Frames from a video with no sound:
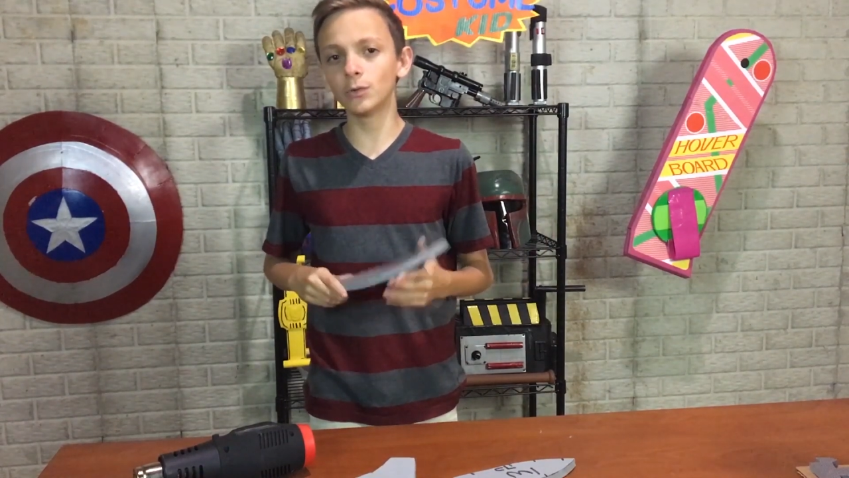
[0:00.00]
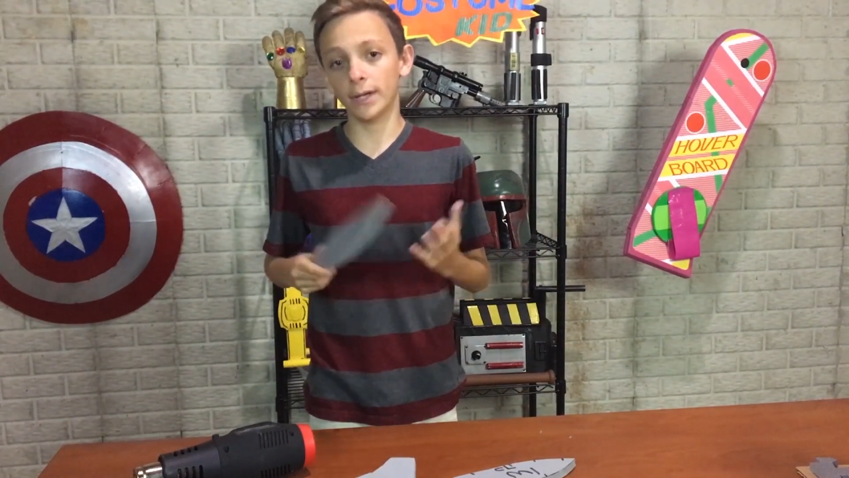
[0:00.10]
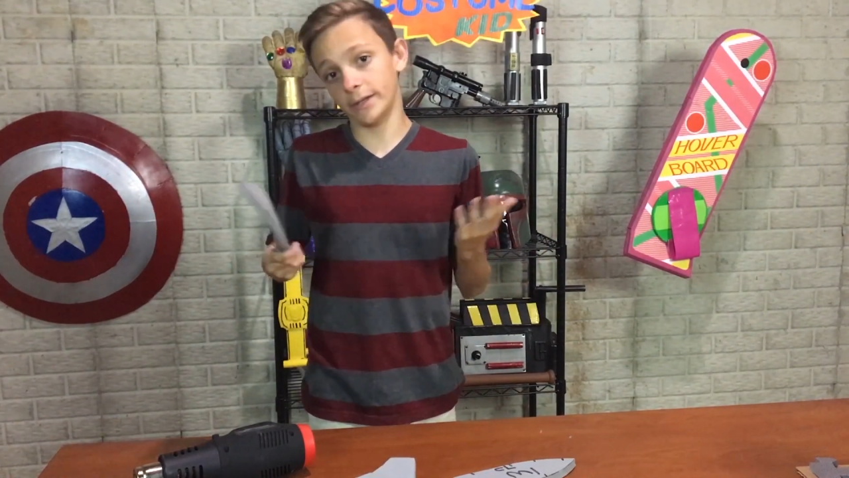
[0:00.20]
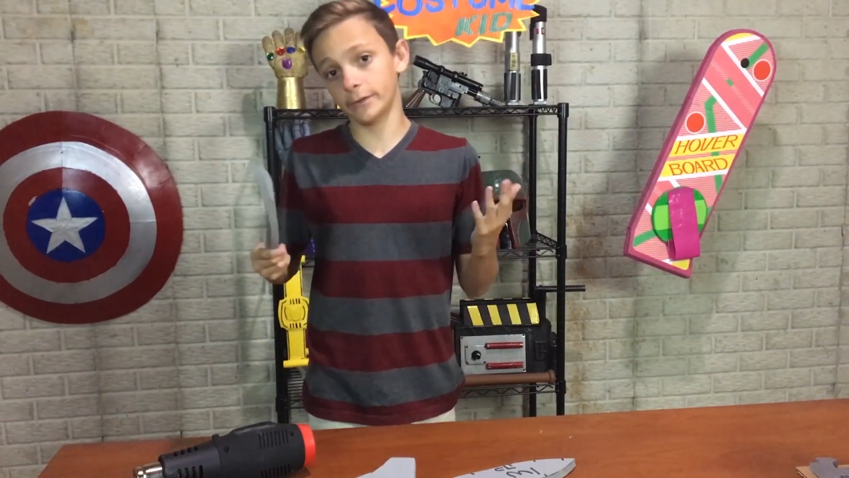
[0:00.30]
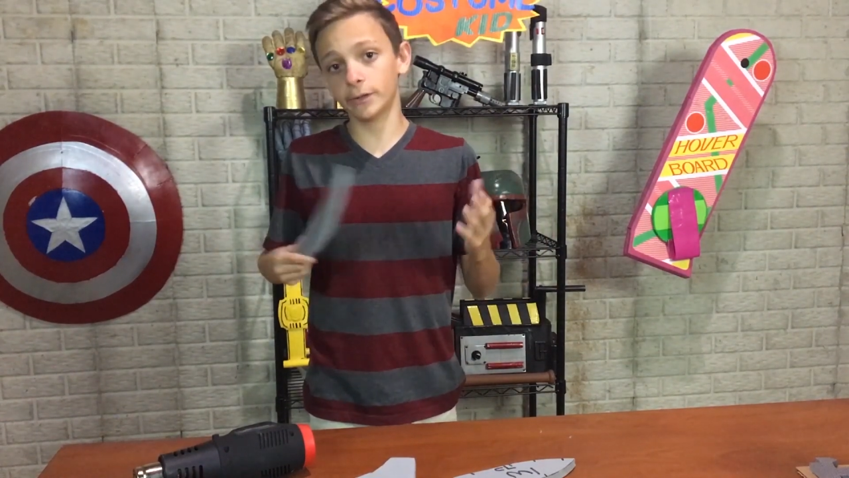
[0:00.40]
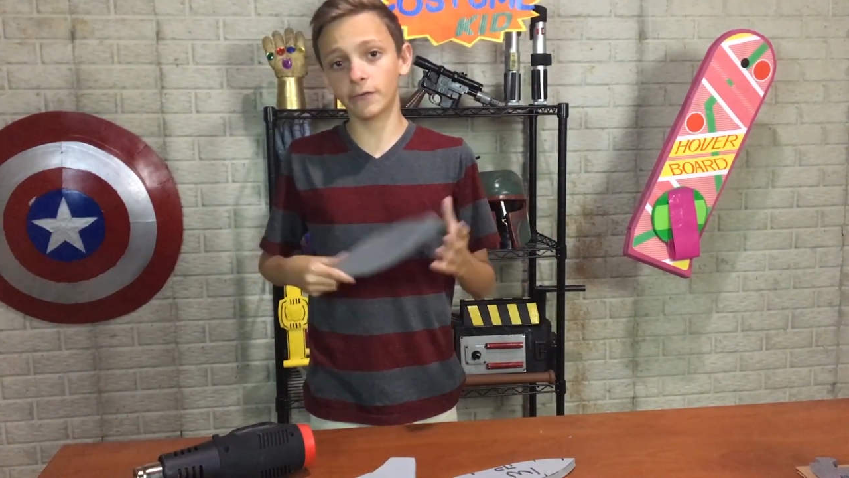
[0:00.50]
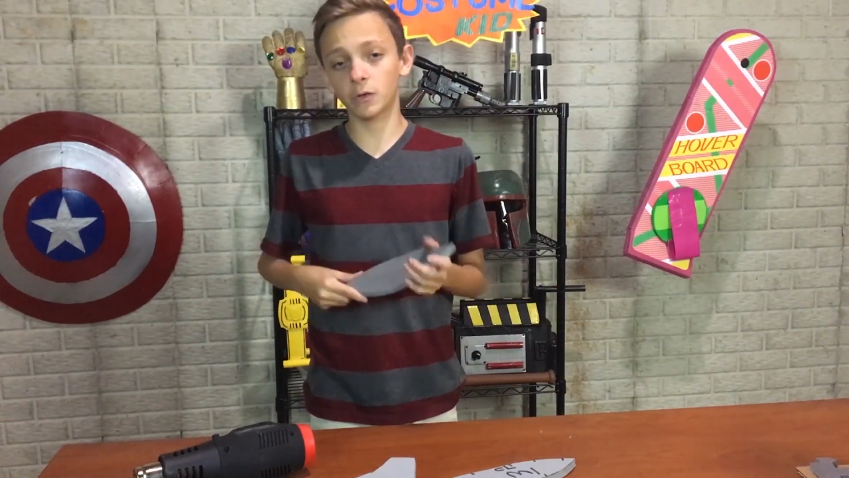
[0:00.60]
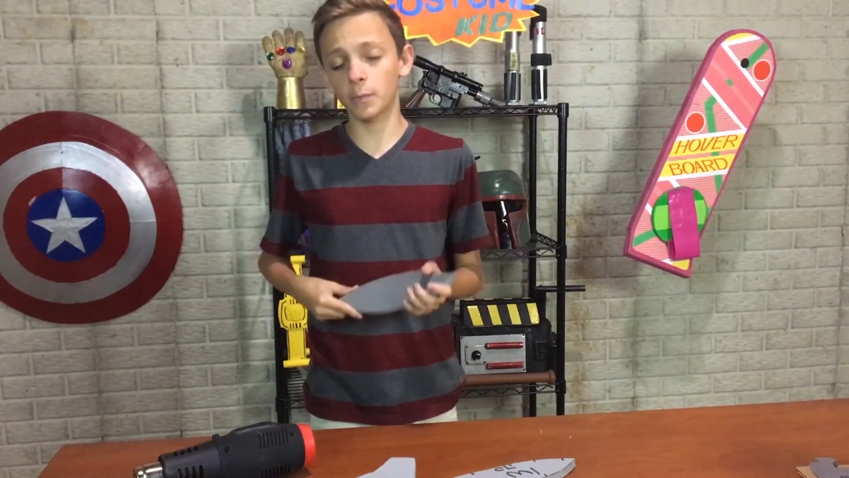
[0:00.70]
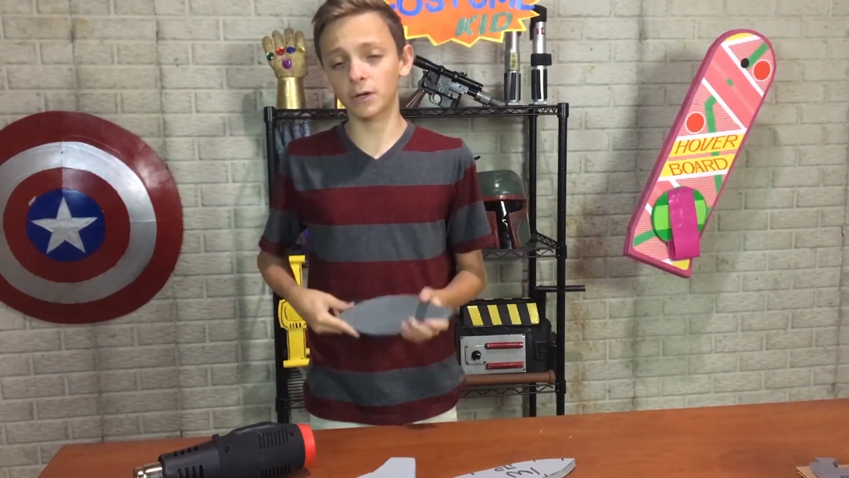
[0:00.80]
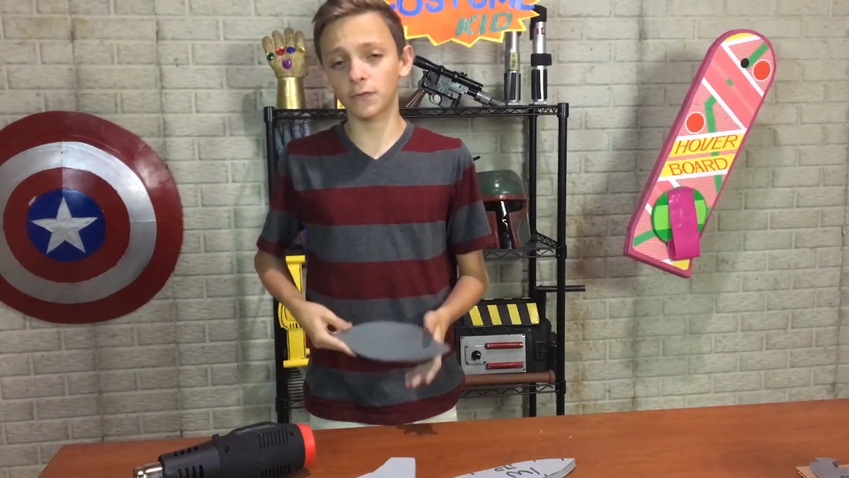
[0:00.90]
and it'll give it
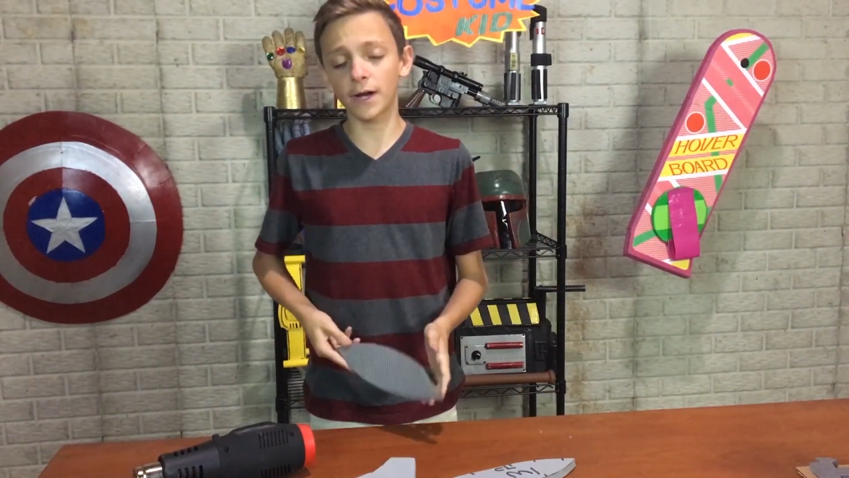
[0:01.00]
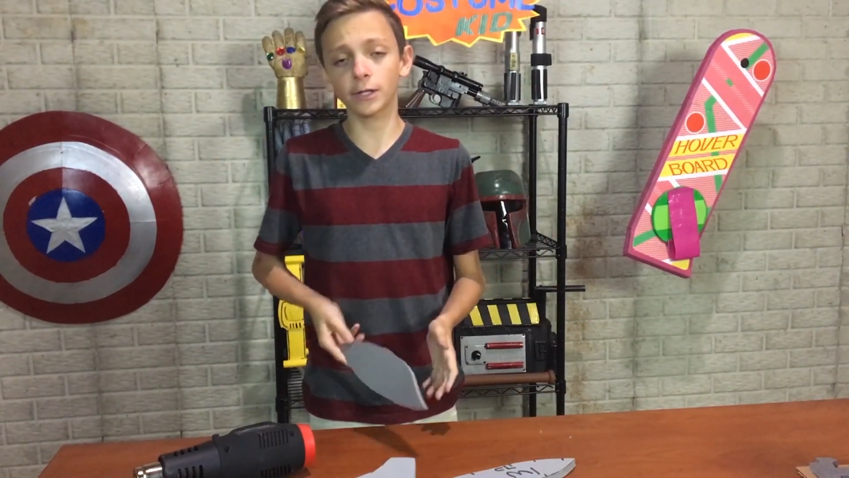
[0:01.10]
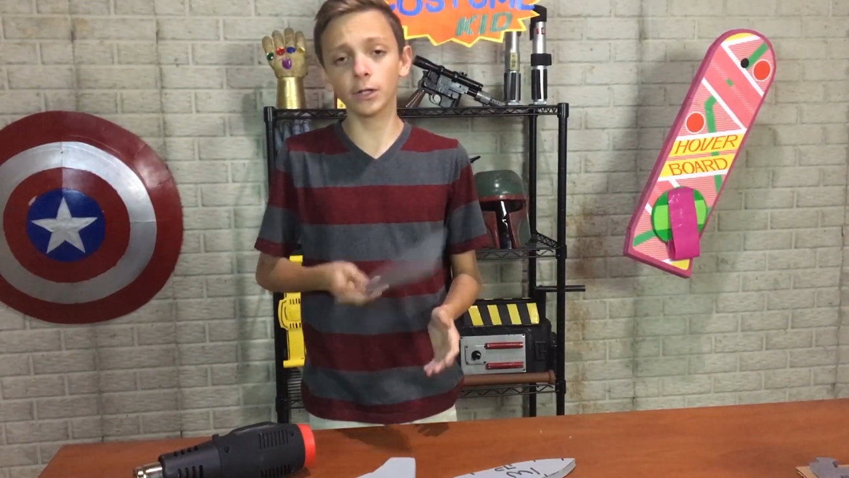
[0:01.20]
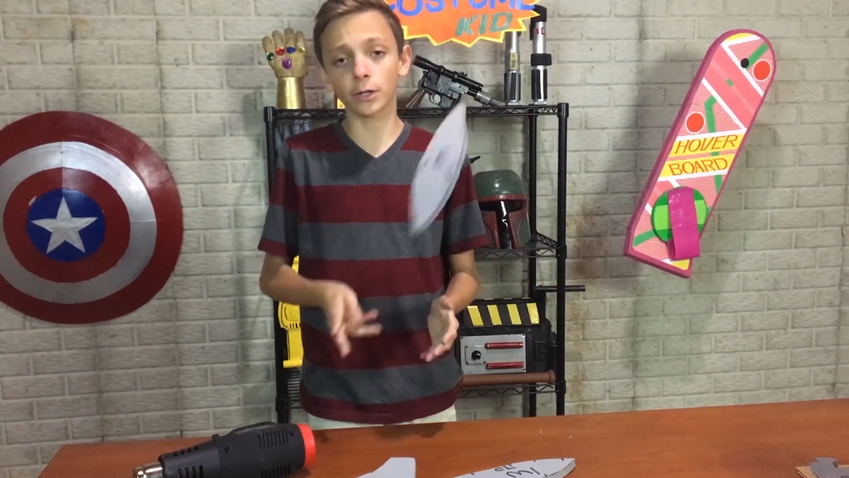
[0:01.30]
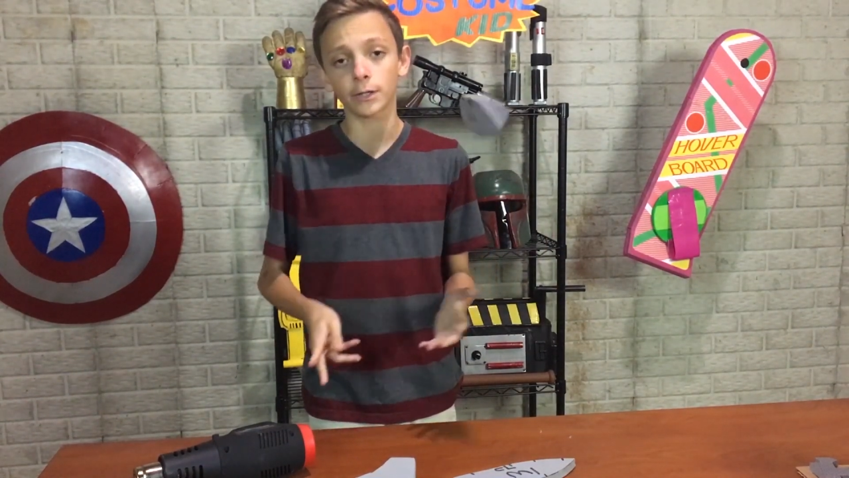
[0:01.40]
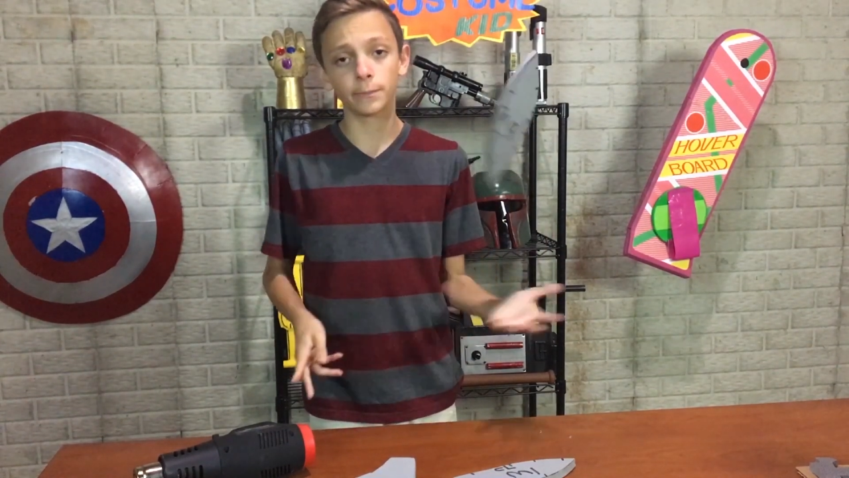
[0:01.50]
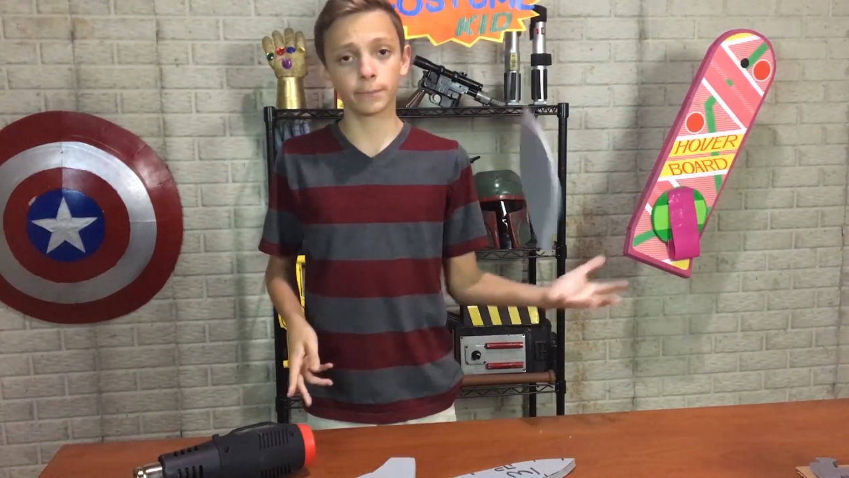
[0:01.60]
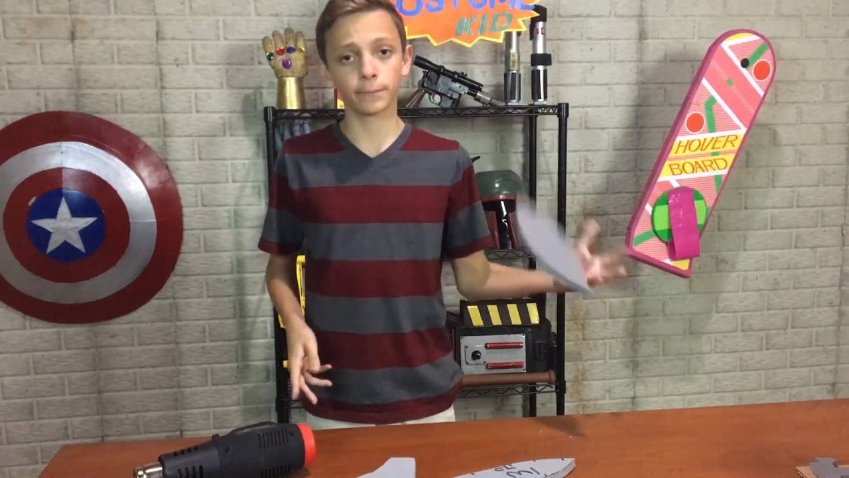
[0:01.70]
a better final look.